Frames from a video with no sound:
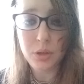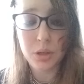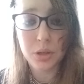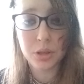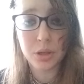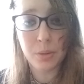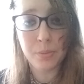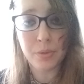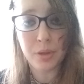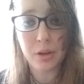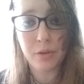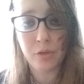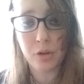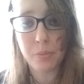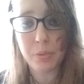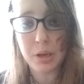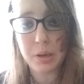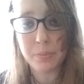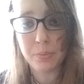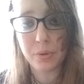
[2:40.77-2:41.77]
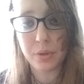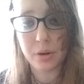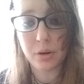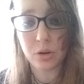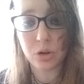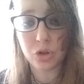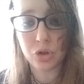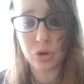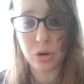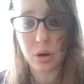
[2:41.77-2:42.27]
something for people that
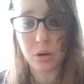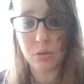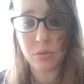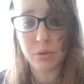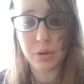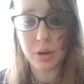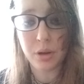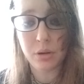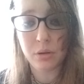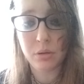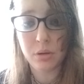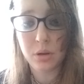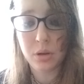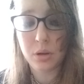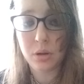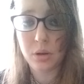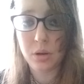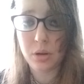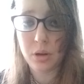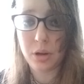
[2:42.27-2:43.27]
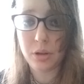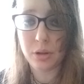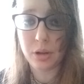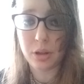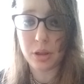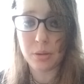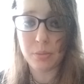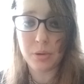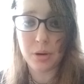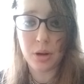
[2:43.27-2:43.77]
are struggling and
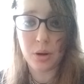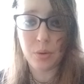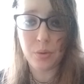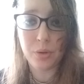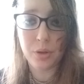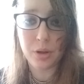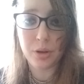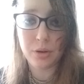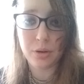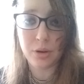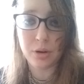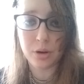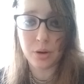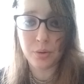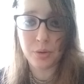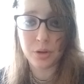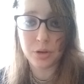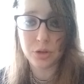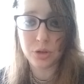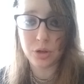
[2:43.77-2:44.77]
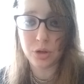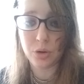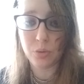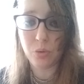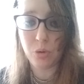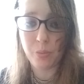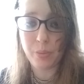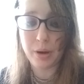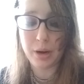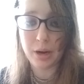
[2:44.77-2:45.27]
let them know that you know this too
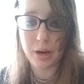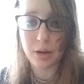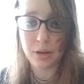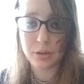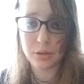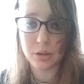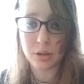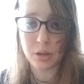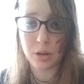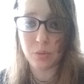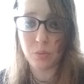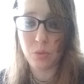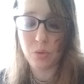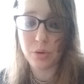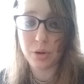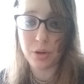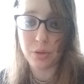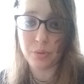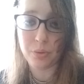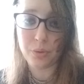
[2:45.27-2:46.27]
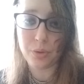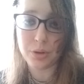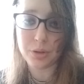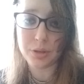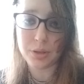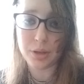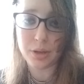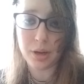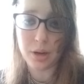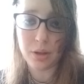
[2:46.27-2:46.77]
will pass and that we'll get through this
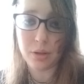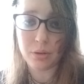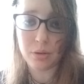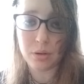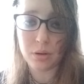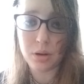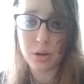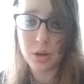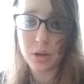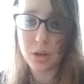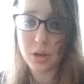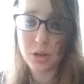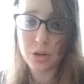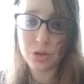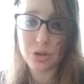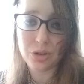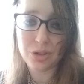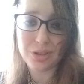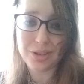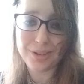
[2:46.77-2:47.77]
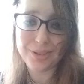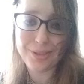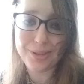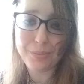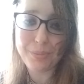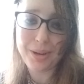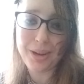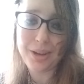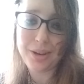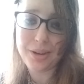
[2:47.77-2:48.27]
together just like the
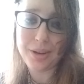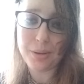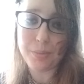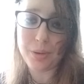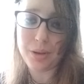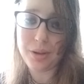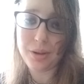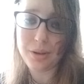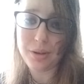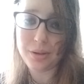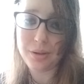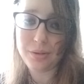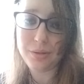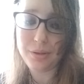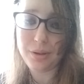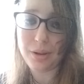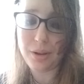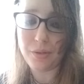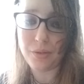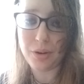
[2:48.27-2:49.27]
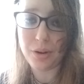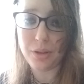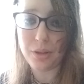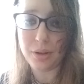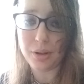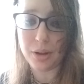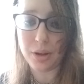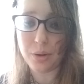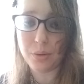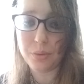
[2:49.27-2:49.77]
pandemic and
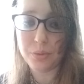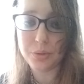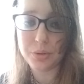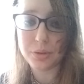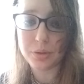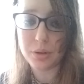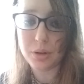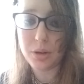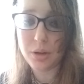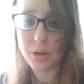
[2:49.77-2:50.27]
everything else